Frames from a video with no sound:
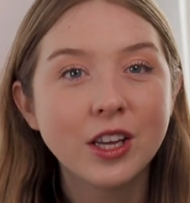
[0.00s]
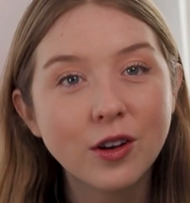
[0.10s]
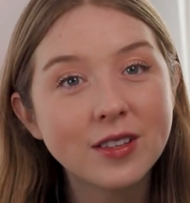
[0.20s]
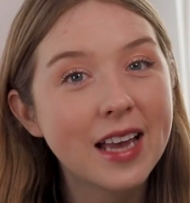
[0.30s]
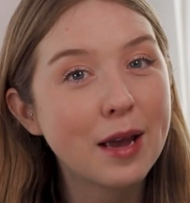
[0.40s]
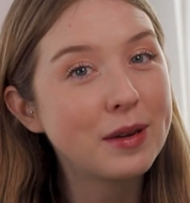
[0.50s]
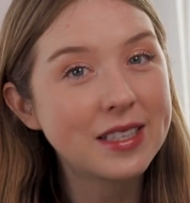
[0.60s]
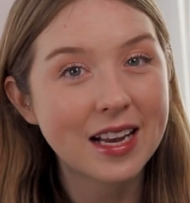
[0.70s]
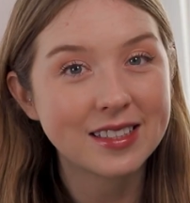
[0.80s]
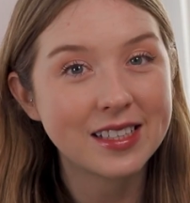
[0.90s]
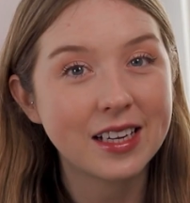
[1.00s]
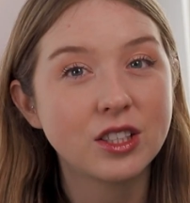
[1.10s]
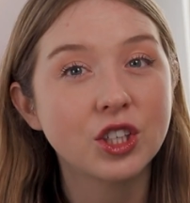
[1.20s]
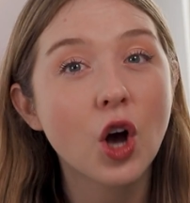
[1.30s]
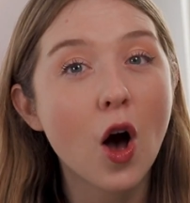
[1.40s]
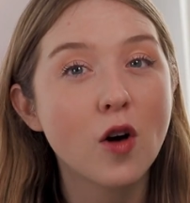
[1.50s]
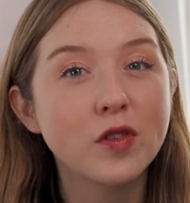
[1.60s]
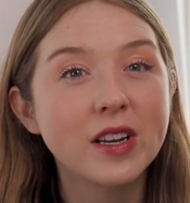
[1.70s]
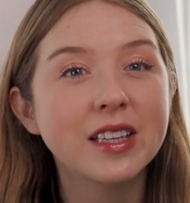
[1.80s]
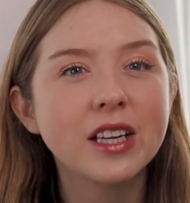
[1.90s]
Use A/B testing to
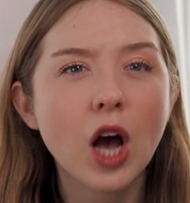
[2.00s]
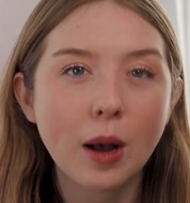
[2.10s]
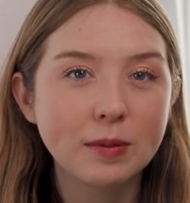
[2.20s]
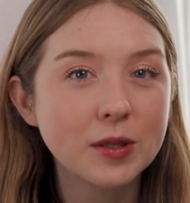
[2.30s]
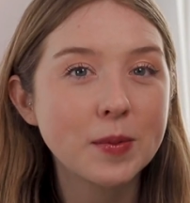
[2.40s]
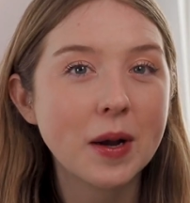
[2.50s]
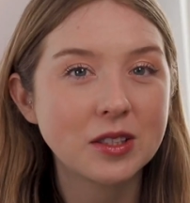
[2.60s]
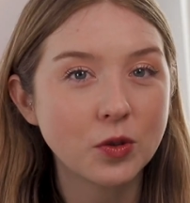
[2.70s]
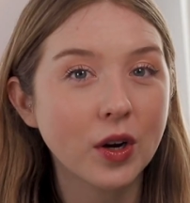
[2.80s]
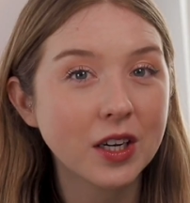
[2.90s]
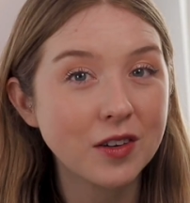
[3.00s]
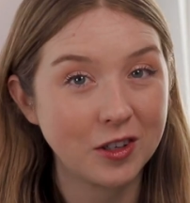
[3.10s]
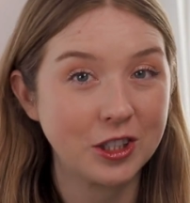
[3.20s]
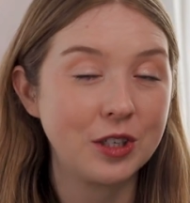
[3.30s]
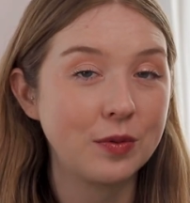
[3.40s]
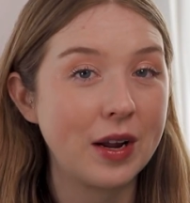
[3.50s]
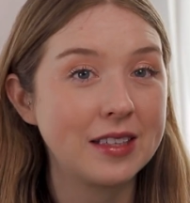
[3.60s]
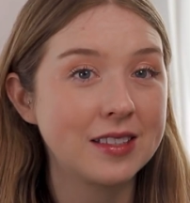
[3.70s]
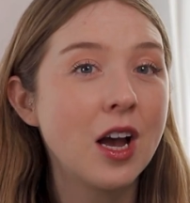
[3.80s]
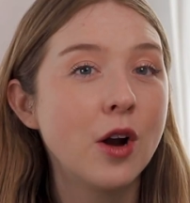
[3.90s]
confidently optimize your conversion rates,